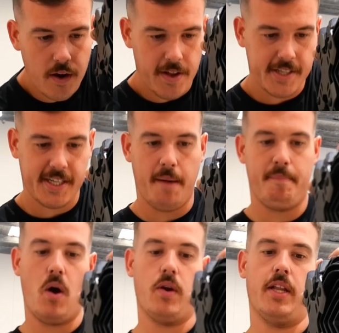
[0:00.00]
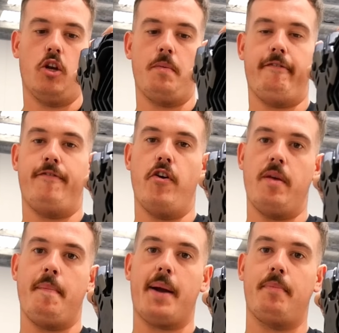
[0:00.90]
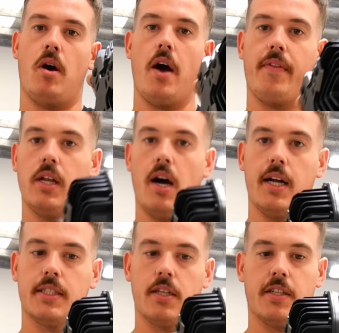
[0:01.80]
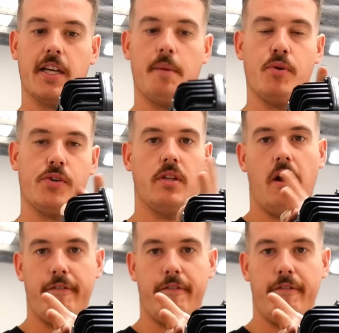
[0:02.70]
that's going to bolt a little bit further back behind the light. So it's going to push the light